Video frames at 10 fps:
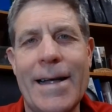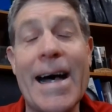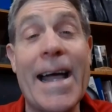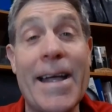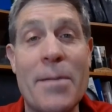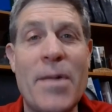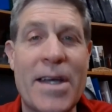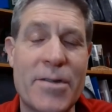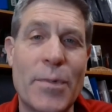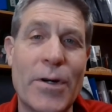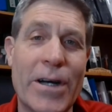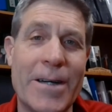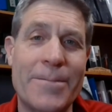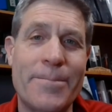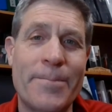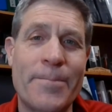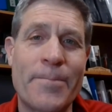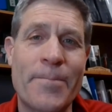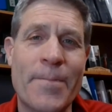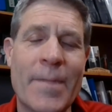Hi, I'm Pastor Berger.
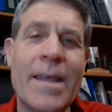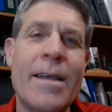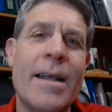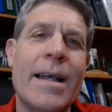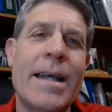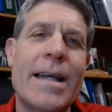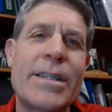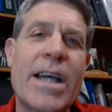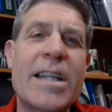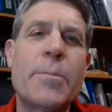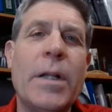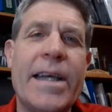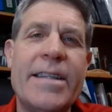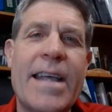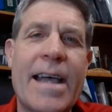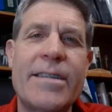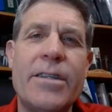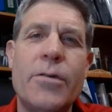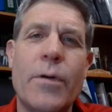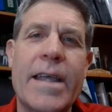John's plane
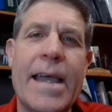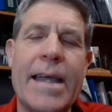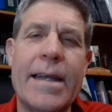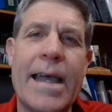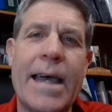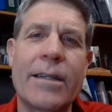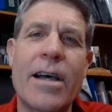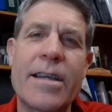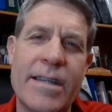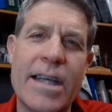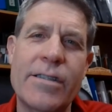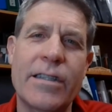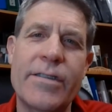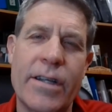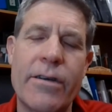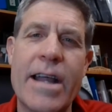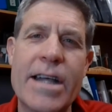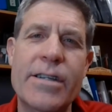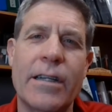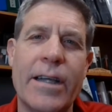taxied to a gate at Los Angeles
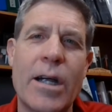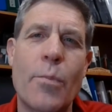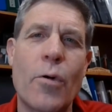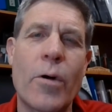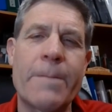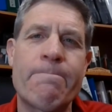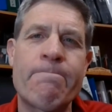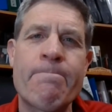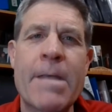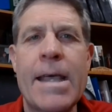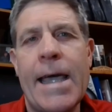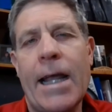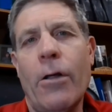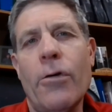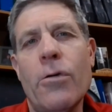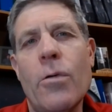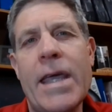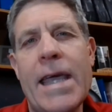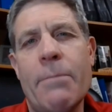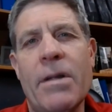International Airport, and although
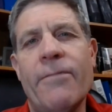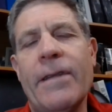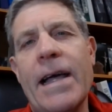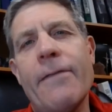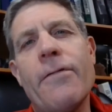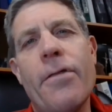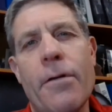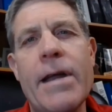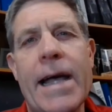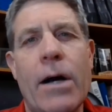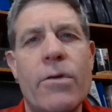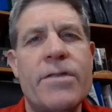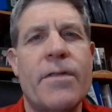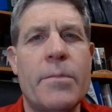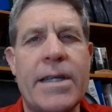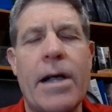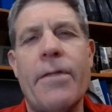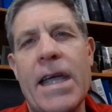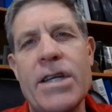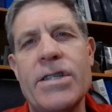he had been flying for 30 hours from
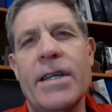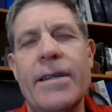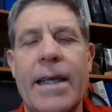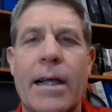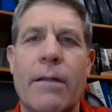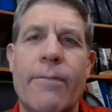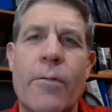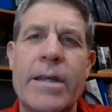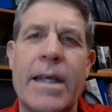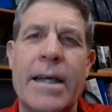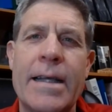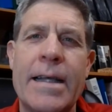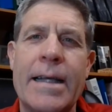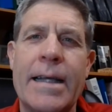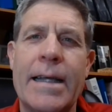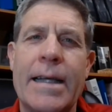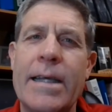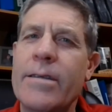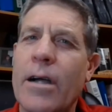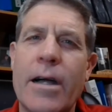South Asia to California,
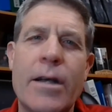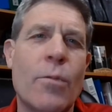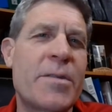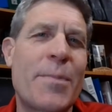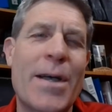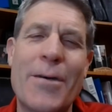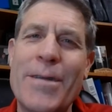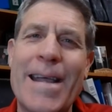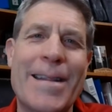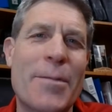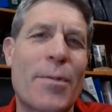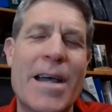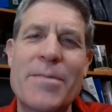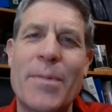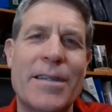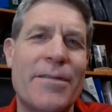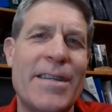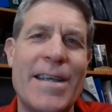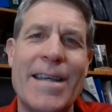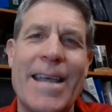his heart was pounding at the prospect of
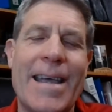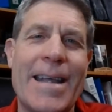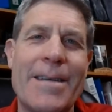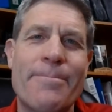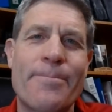seeing Katie.